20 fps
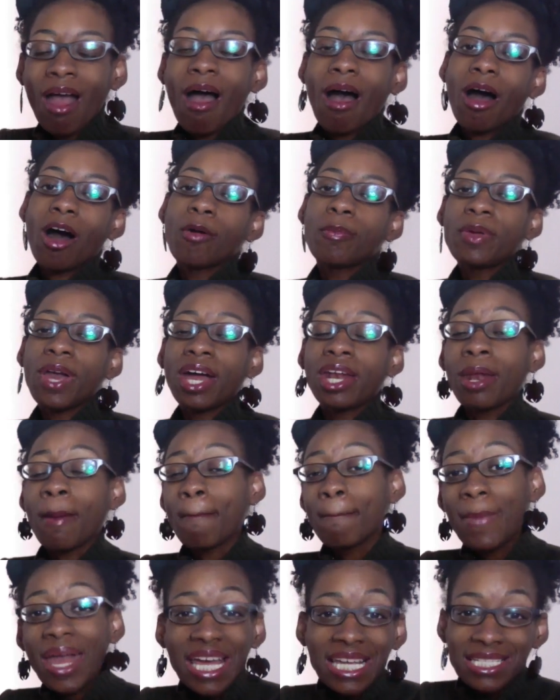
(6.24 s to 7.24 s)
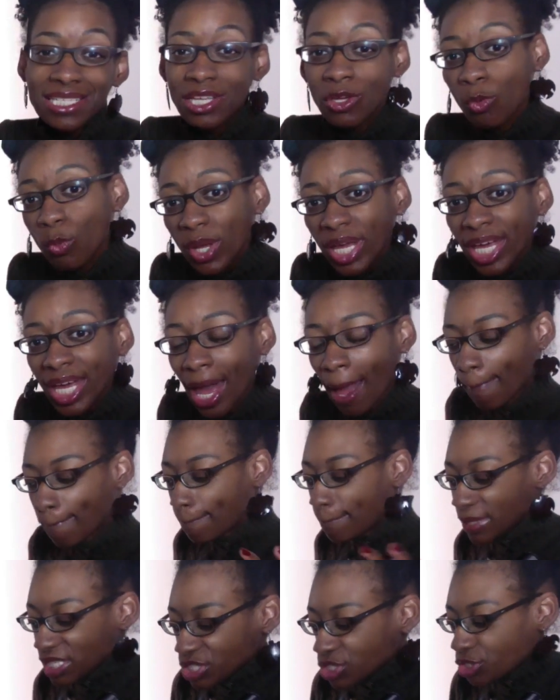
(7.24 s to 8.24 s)
I hope you had an amazing week. I
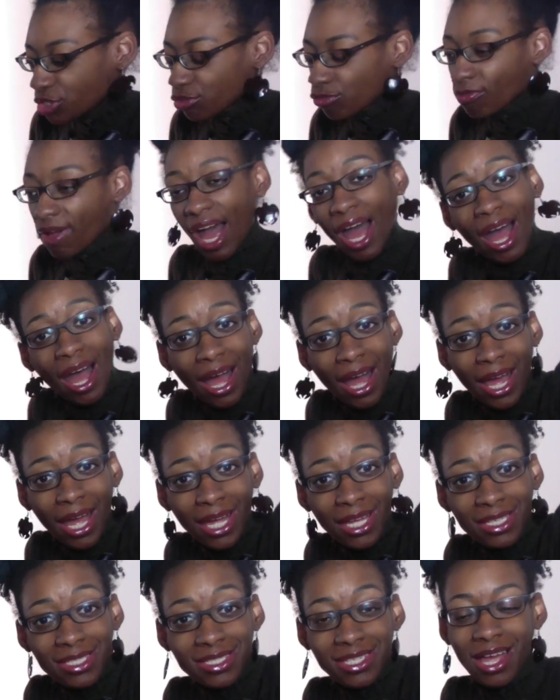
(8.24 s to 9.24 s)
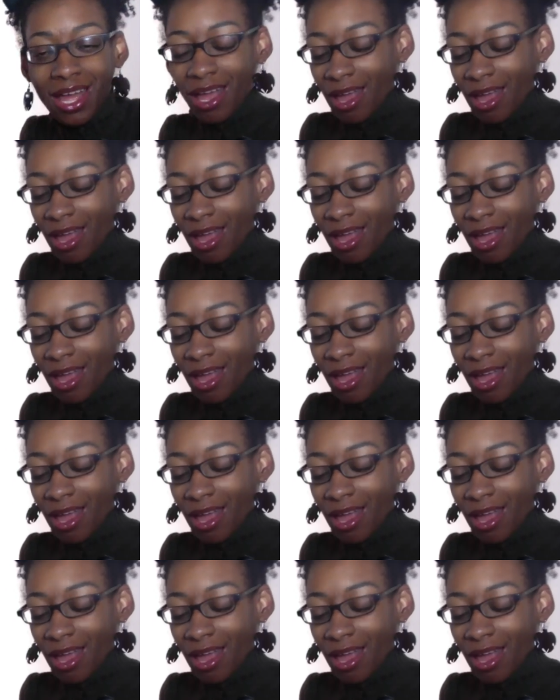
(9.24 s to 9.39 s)
missed you guys.